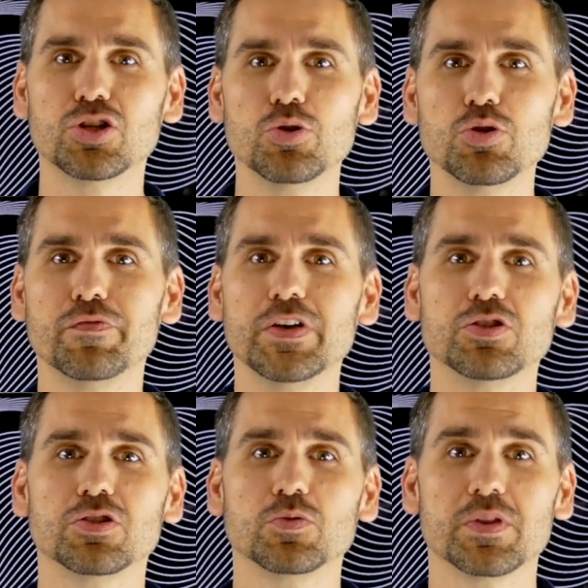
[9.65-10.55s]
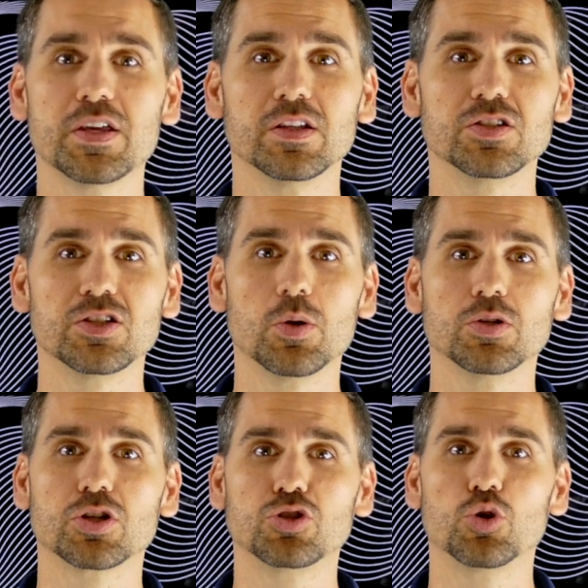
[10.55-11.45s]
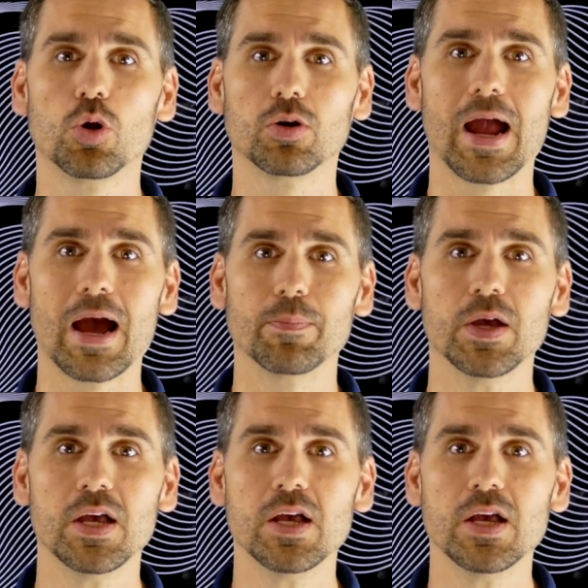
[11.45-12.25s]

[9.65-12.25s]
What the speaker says: two new features within the Sonos controller app.